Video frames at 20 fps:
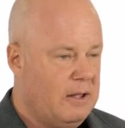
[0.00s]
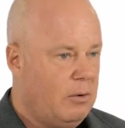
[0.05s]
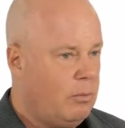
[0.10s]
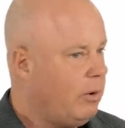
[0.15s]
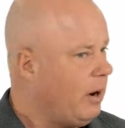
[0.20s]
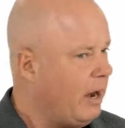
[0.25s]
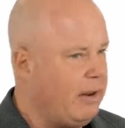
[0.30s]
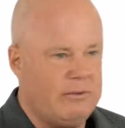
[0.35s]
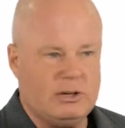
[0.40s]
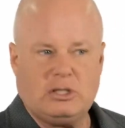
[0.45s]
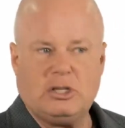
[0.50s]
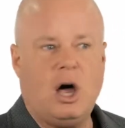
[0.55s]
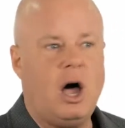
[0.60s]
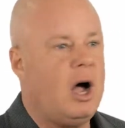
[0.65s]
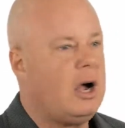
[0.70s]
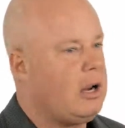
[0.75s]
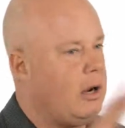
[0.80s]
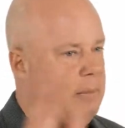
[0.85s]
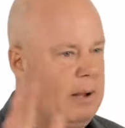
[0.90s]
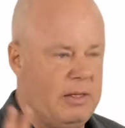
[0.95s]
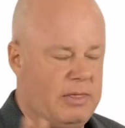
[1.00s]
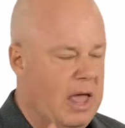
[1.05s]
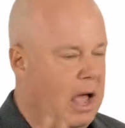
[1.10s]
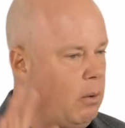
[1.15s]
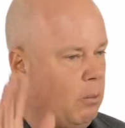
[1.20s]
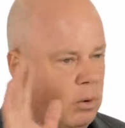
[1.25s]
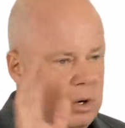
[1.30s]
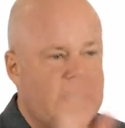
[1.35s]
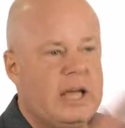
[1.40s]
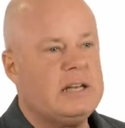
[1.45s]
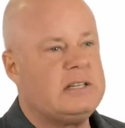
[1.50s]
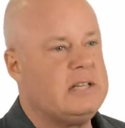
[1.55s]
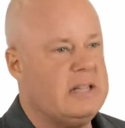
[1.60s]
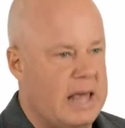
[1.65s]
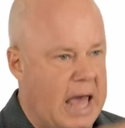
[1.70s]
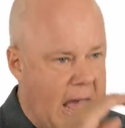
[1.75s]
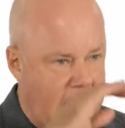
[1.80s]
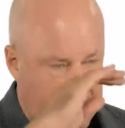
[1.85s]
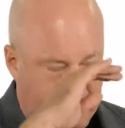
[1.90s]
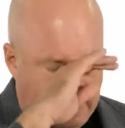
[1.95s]
We're not even talking about that. We'll get to
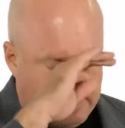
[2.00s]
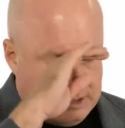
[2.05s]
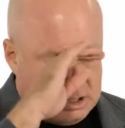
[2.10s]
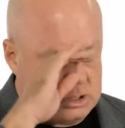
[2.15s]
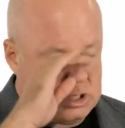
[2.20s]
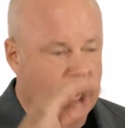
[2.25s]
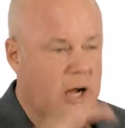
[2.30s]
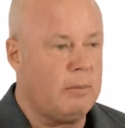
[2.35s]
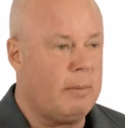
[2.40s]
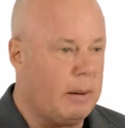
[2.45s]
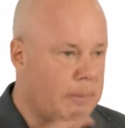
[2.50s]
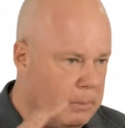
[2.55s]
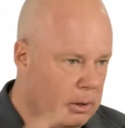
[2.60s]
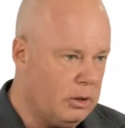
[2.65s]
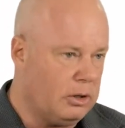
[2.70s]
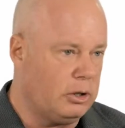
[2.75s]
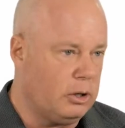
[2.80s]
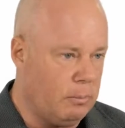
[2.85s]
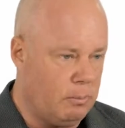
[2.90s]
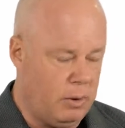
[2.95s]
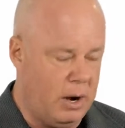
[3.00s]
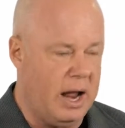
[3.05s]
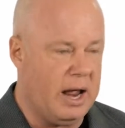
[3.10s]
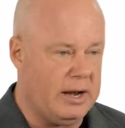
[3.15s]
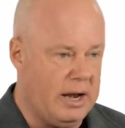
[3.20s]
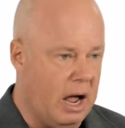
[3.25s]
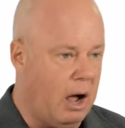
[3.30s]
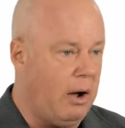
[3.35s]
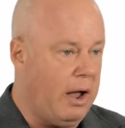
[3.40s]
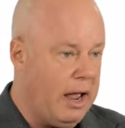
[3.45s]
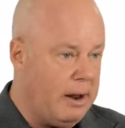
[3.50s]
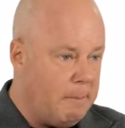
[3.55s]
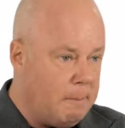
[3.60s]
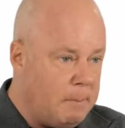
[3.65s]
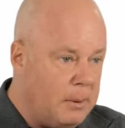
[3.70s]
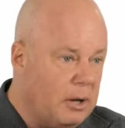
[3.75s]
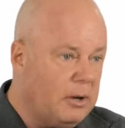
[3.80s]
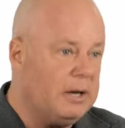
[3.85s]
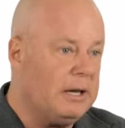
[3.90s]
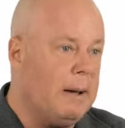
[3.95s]
that. I'm just talking about building your brand now and
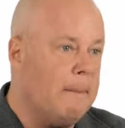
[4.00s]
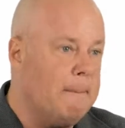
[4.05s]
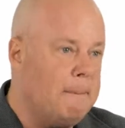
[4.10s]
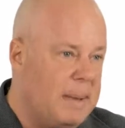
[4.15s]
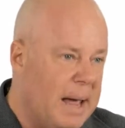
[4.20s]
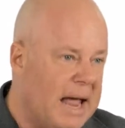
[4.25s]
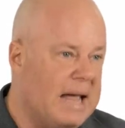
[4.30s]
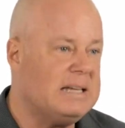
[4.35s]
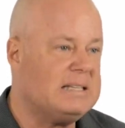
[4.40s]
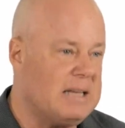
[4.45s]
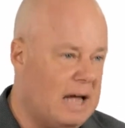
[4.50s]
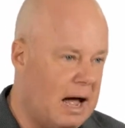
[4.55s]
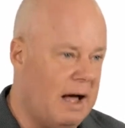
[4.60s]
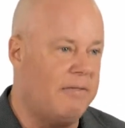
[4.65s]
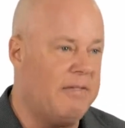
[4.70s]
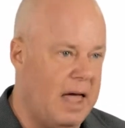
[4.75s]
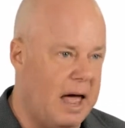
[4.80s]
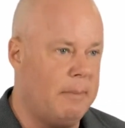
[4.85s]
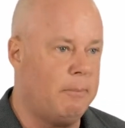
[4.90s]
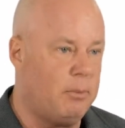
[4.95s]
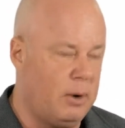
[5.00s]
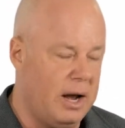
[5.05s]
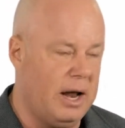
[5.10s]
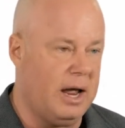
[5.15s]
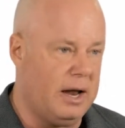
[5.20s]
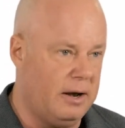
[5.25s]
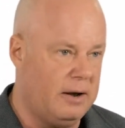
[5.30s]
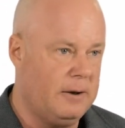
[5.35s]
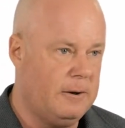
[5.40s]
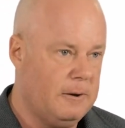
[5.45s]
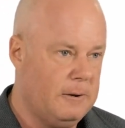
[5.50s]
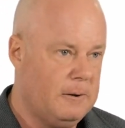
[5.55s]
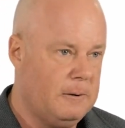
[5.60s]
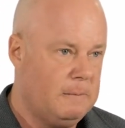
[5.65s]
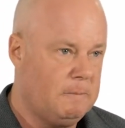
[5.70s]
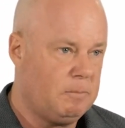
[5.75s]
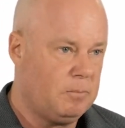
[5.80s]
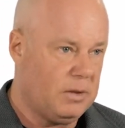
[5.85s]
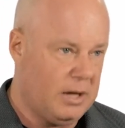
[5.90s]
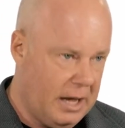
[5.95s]
building a base on that brand,
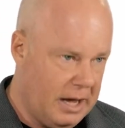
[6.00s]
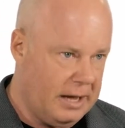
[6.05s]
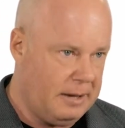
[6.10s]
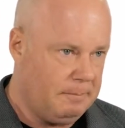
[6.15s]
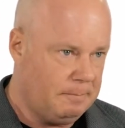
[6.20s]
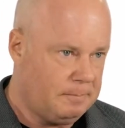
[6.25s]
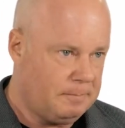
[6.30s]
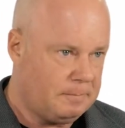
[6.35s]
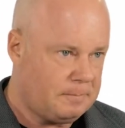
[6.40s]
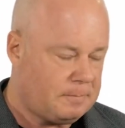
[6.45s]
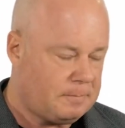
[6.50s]
okay?